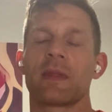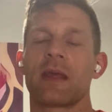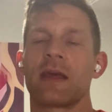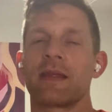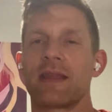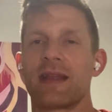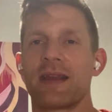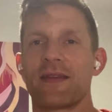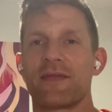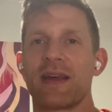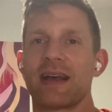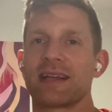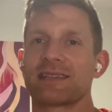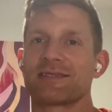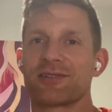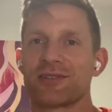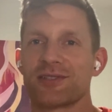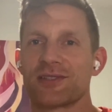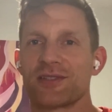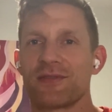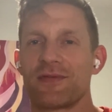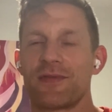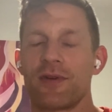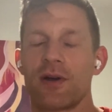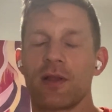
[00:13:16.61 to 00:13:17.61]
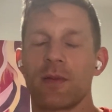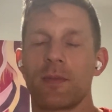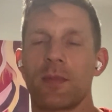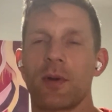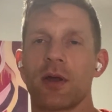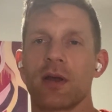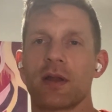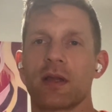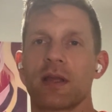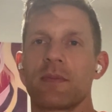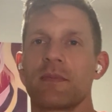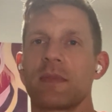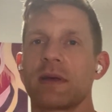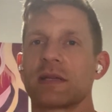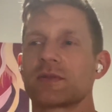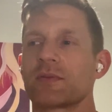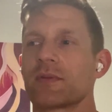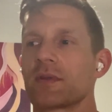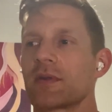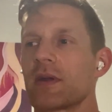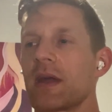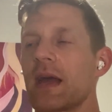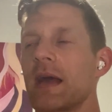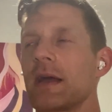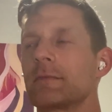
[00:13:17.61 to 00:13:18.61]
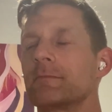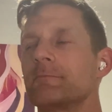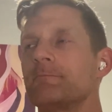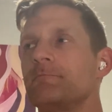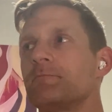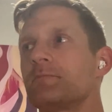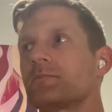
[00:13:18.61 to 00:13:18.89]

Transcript: And then if that starts to fall apart, it can mess with their head.